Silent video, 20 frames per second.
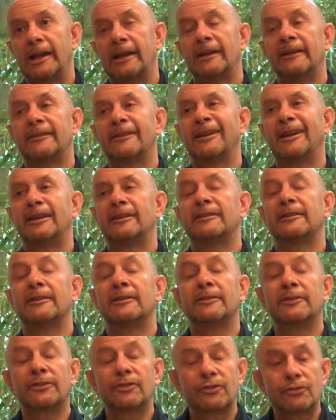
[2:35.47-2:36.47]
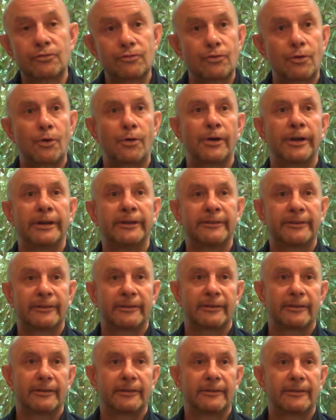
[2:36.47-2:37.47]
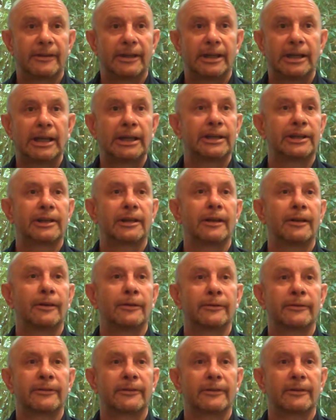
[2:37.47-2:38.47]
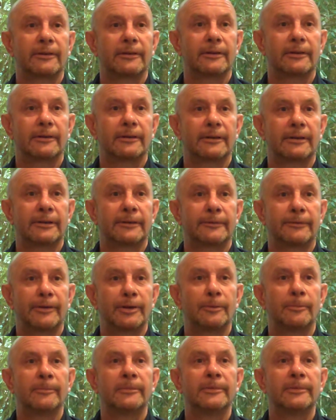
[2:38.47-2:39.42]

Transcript: is it destroys teenage girls, this film.